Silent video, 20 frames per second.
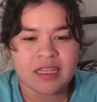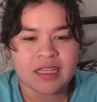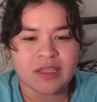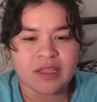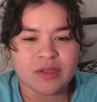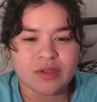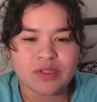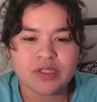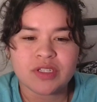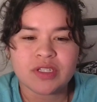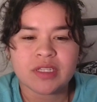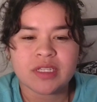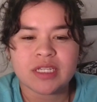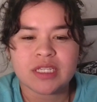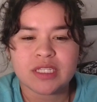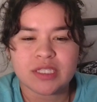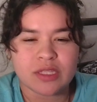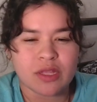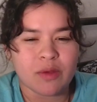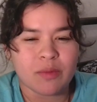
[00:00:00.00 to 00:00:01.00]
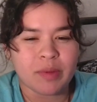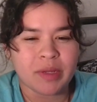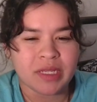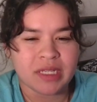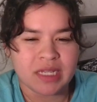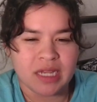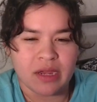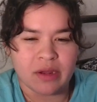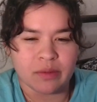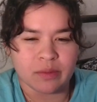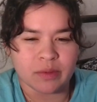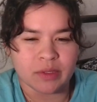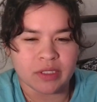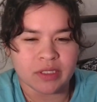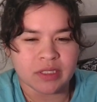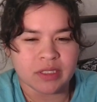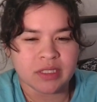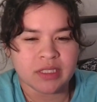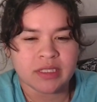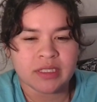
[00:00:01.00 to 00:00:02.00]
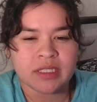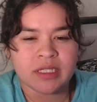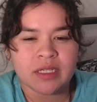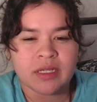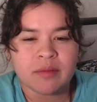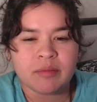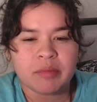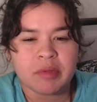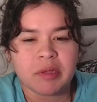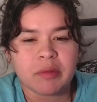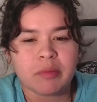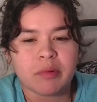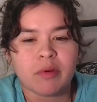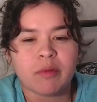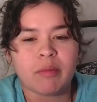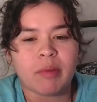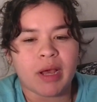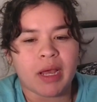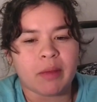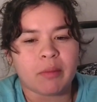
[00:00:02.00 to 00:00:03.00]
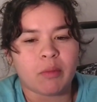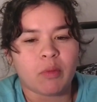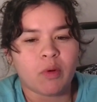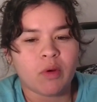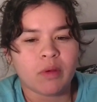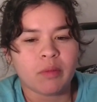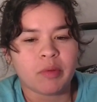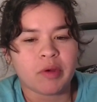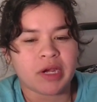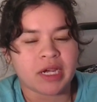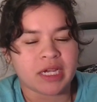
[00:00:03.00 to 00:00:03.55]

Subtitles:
Usually sloping downwards, people buy more when